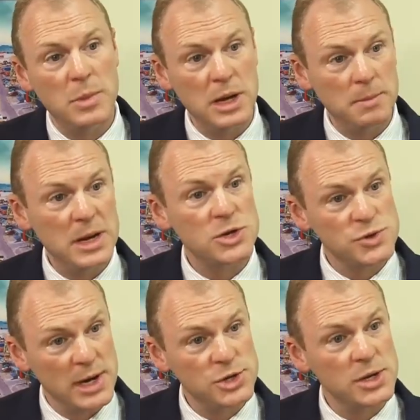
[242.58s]
But the
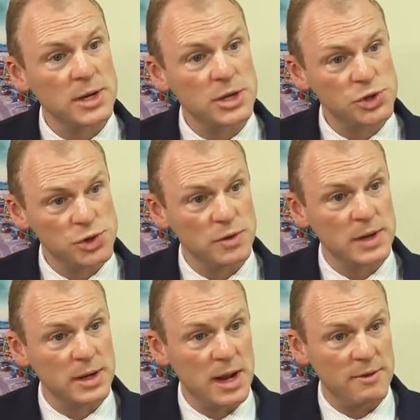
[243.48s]
administration and
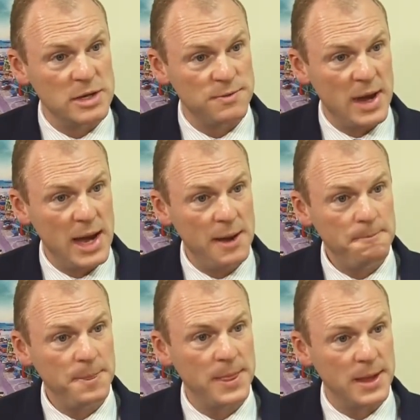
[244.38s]
ensuring that there is fair,
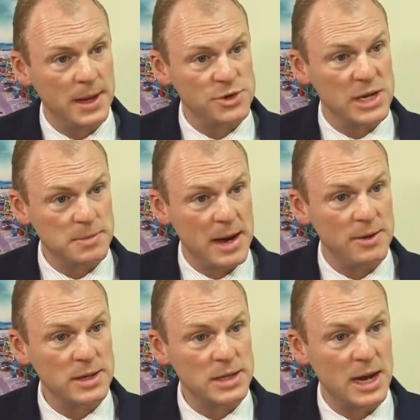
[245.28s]

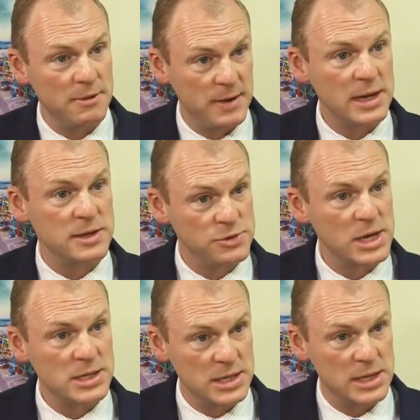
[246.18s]
transparent, effective
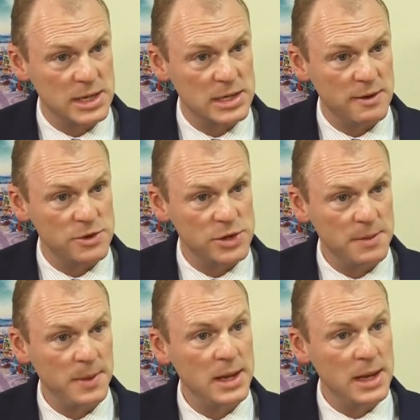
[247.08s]
justice in the
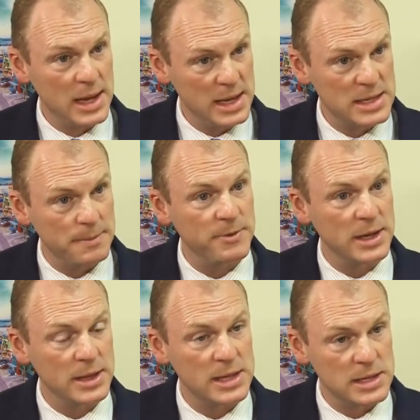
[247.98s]
territory is
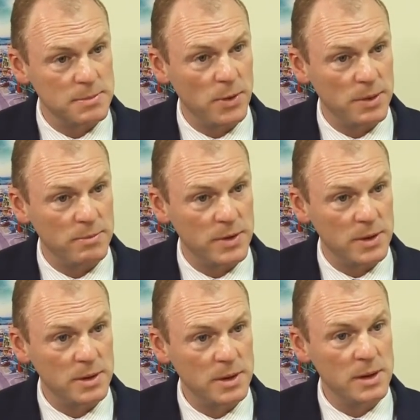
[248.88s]
something that is important
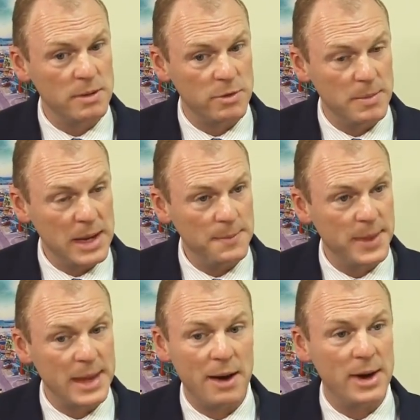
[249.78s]
for me.
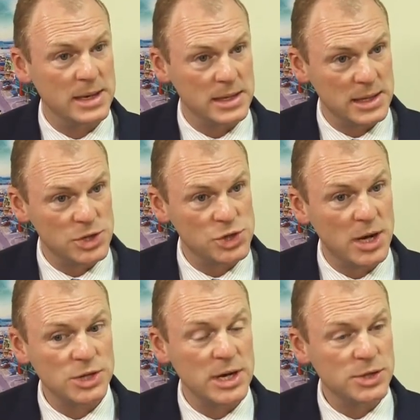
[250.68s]
Now, I
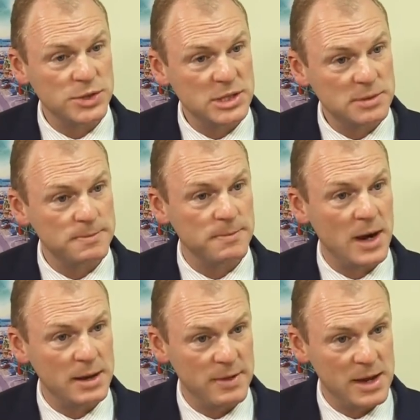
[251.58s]
discharge that duties
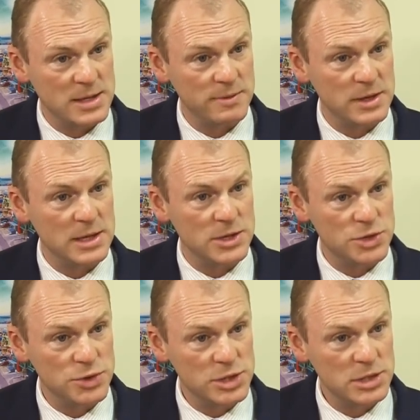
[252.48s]
by the various different
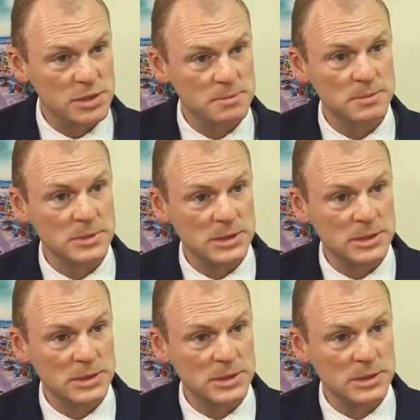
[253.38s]
institutions,